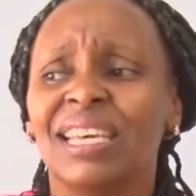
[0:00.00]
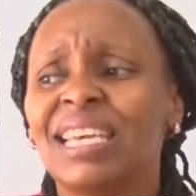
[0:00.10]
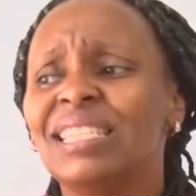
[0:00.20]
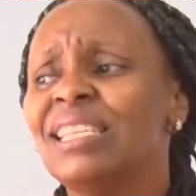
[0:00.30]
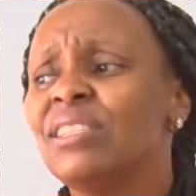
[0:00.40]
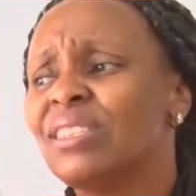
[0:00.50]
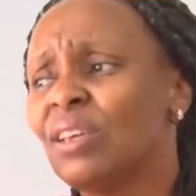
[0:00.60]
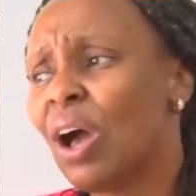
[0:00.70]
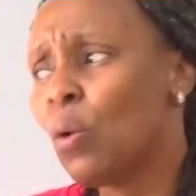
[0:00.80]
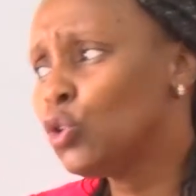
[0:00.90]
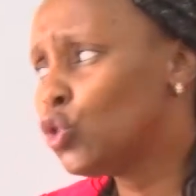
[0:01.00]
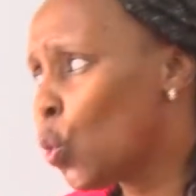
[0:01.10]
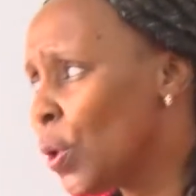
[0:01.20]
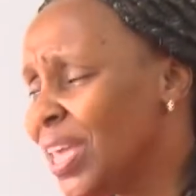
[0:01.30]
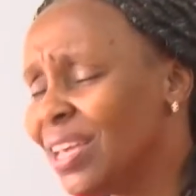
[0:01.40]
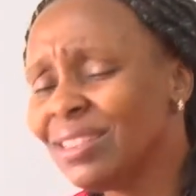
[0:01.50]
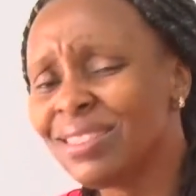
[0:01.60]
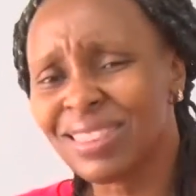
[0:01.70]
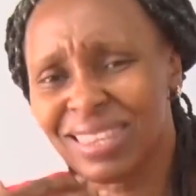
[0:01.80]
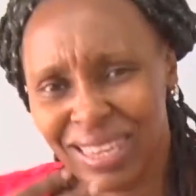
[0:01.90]
it is doing
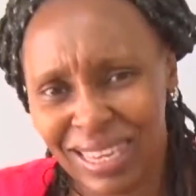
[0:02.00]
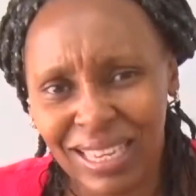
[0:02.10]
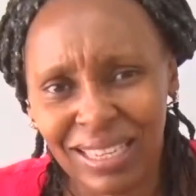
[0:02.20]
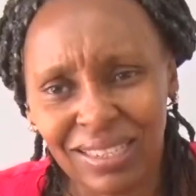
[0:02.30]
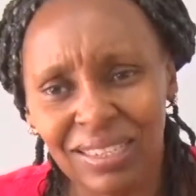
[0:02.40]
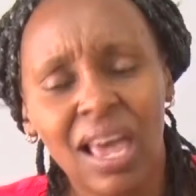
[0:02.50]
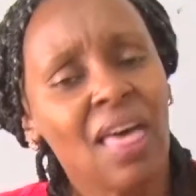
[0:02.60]
things